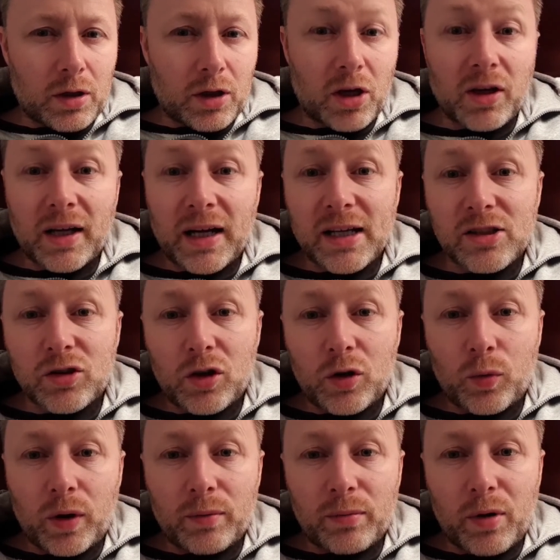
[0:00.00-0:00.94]
Congrats
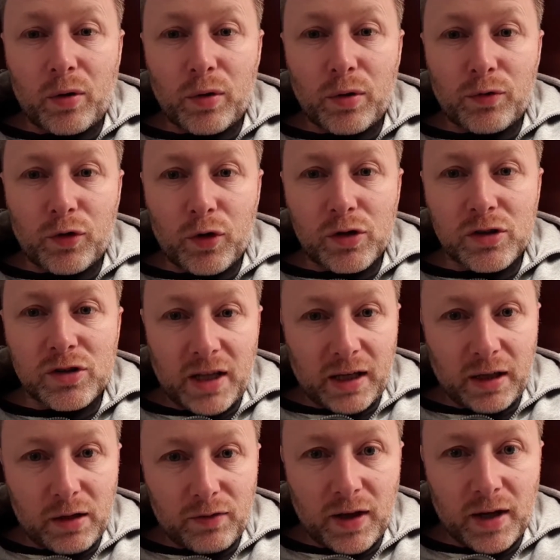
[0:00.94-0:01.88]
on the 1 million views,
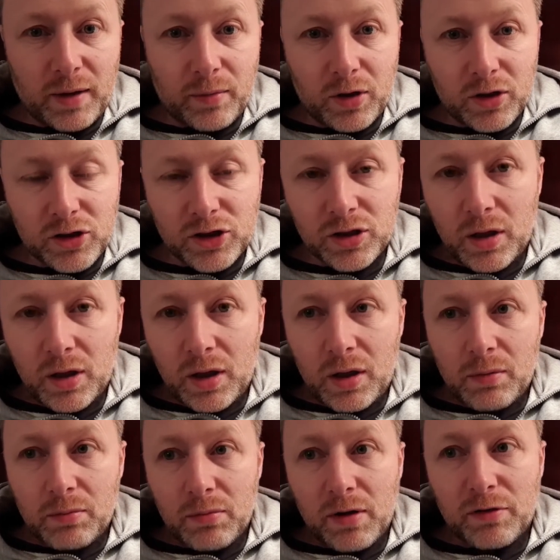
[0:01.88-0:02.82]
thank you very much.
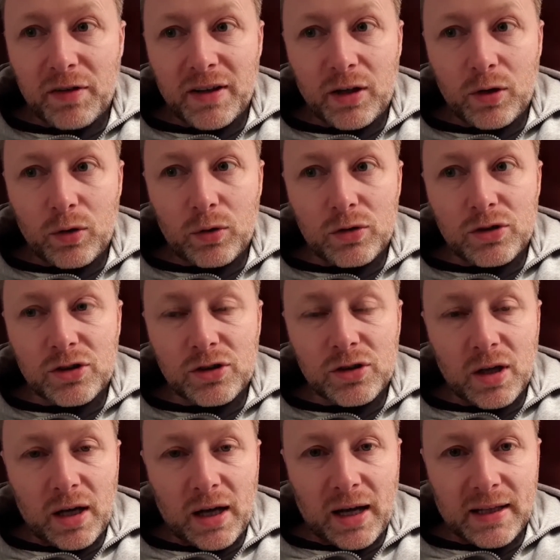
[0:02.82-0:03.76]
My
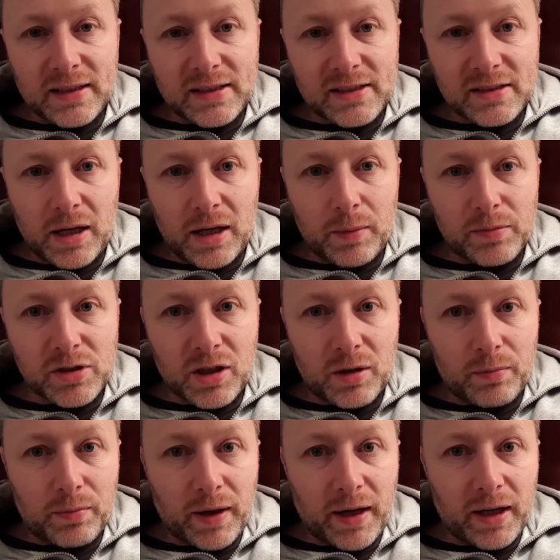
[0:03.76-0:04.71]
videos and streams
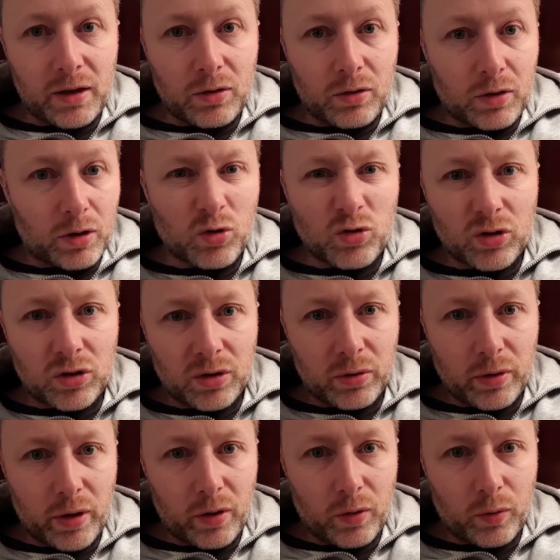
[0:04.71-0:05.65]
combined, or I don't
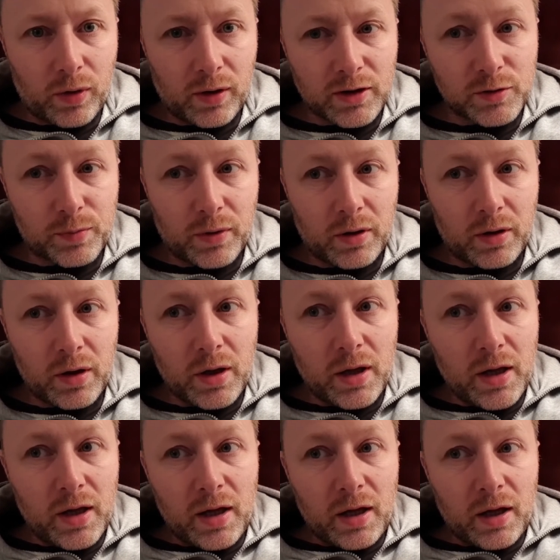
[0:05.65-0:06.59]
really know how it works, but
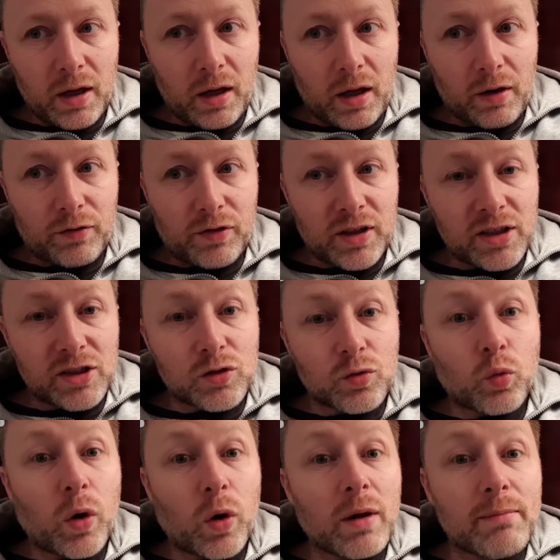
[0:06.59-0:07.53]
have
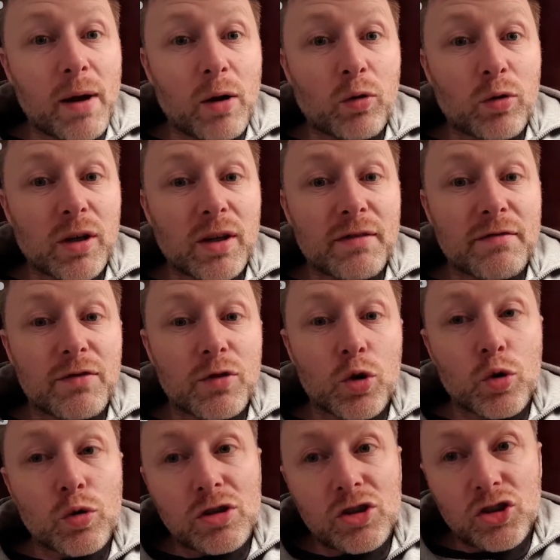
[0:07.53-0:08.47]
reached 1 million
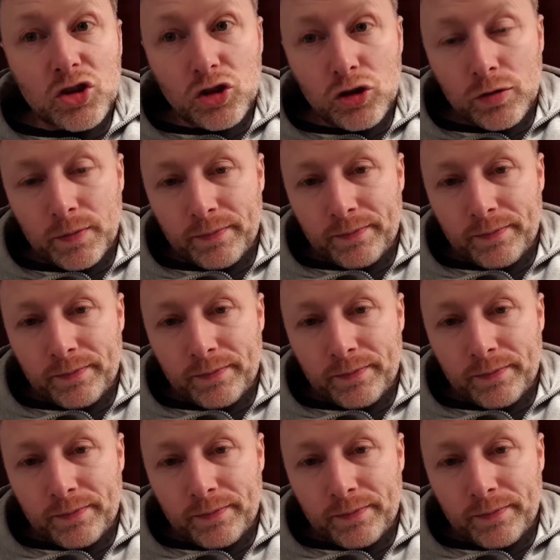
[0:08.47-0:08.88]
views.